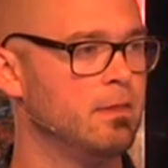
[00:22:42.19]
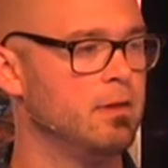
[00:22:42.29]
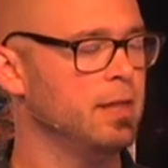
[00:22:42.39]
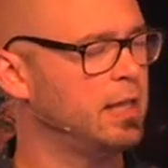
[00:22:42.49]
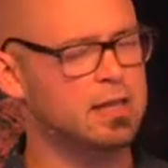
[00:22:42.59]

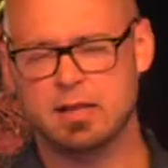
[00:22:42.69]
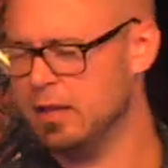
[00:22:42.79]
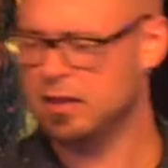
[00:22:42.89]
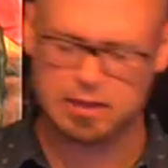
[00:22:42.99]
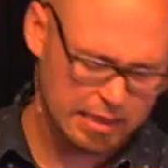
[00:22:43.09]
Like,
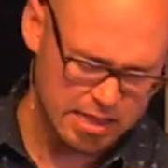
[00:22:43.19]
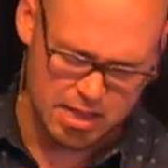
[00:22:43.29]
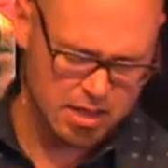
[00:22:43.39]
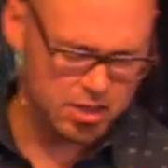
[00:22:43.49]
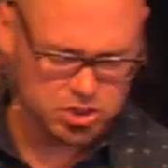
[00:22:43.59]

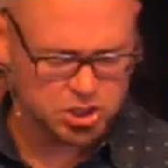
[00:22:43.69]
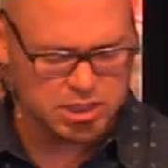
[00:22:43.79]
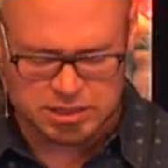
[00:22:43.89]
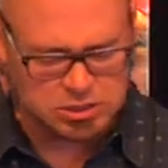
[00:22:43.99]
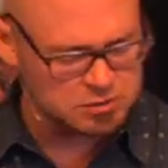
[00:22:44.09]

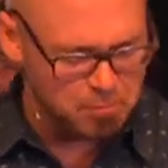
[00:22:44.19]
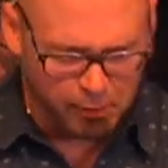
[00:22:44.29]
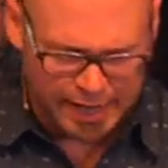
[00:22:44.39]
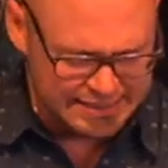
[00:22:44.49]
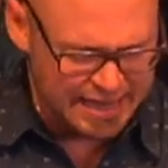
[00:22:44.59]
Jesus just
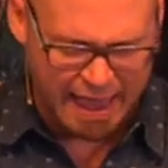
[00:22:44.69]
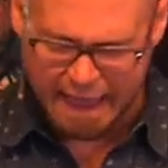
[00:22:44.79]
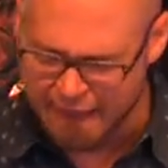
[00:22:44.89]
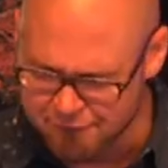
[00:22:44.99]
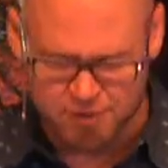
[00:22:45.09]
breaks
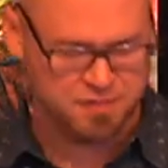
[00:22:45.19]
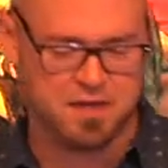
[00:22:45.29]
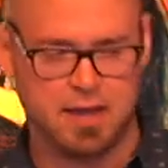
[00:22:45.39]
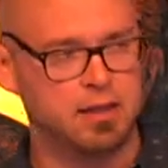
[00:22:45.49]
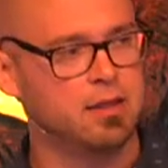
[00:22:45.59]
everything.